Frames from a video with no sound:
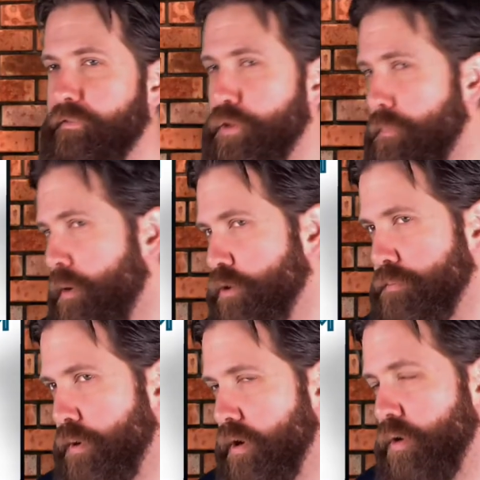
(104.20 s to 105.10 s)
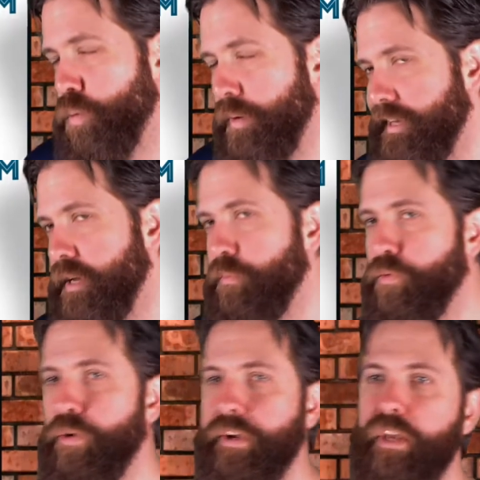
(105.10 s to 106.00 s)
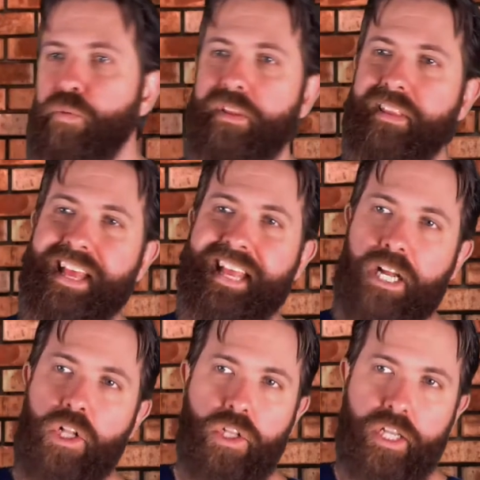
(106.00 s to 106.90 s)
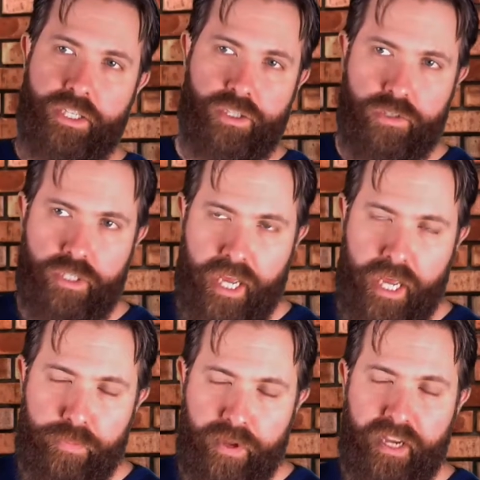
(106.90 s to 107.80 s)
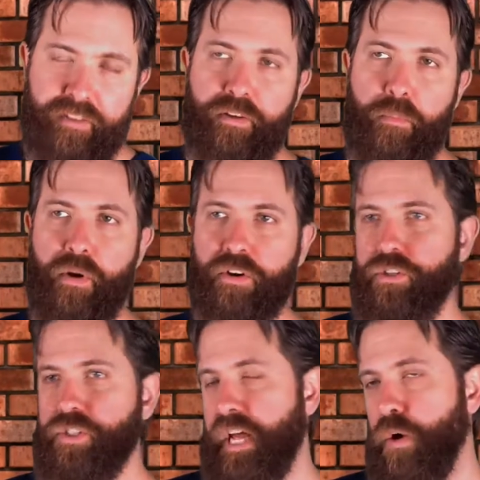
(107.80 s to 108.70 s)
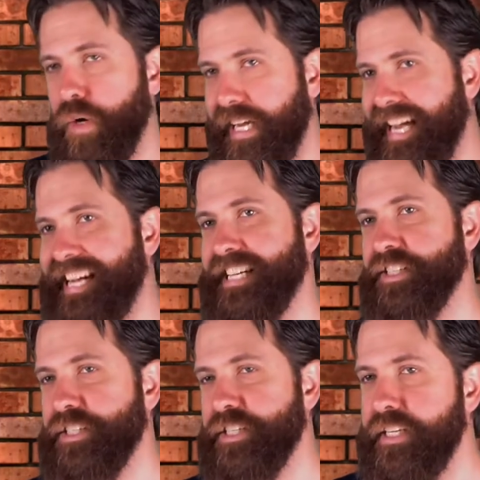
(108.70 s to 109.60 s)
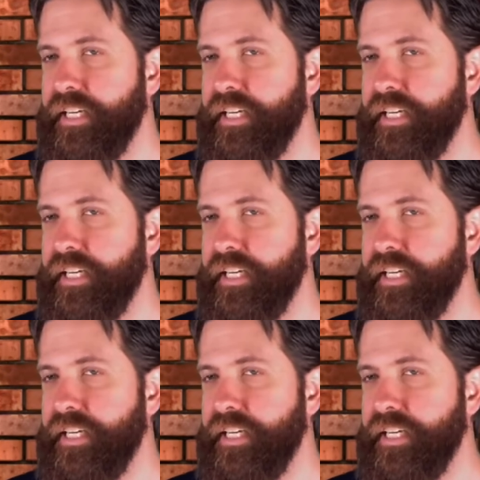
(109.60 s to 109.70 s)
For the most part, we end up working with a cluster type of marker set, or cast,